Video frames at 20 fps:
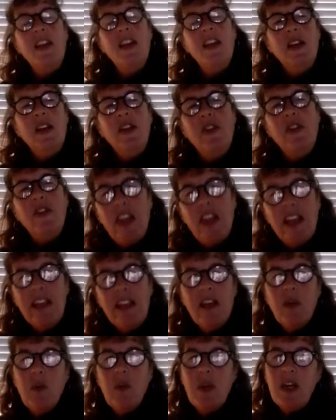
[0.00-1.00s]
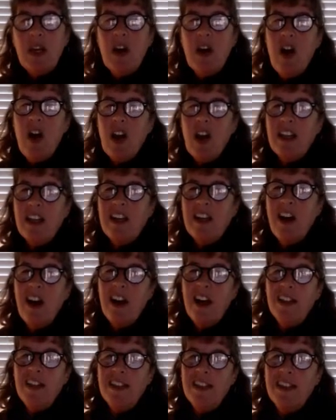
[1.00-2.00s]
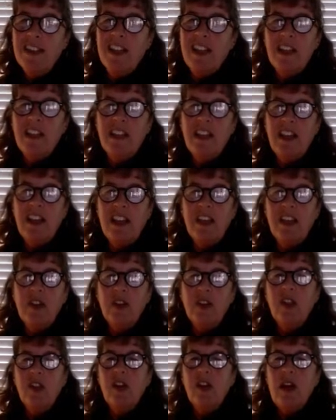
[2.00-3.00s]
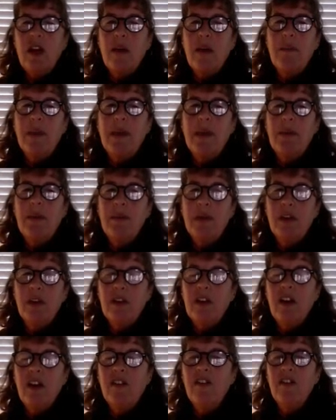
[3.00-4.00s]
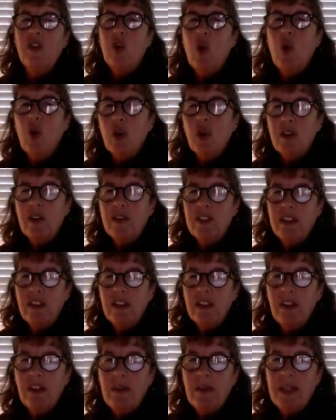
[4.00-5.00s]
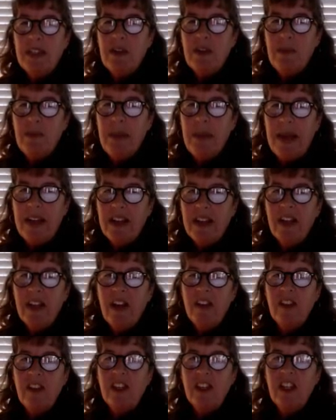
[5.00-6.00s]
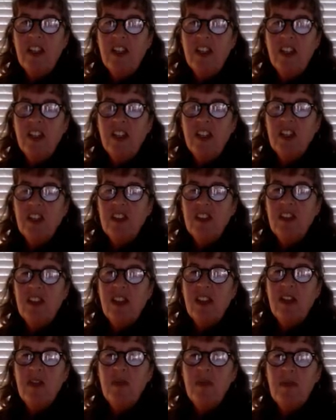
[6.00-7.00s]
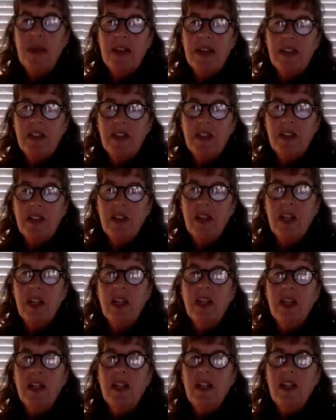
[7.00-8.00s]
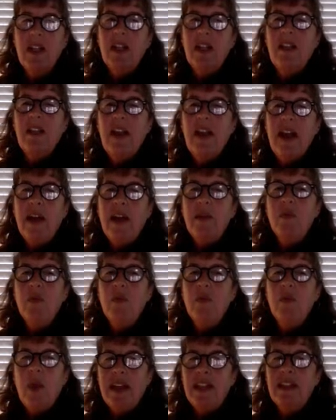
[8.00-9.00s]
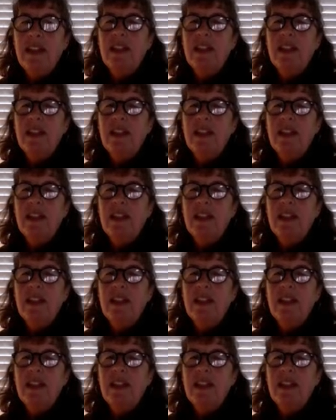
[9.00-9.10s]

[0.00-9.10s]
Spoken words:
thing that we call a constant that you could look up in a book. Of course, they're going to be dependent on the conditions that you measure that rate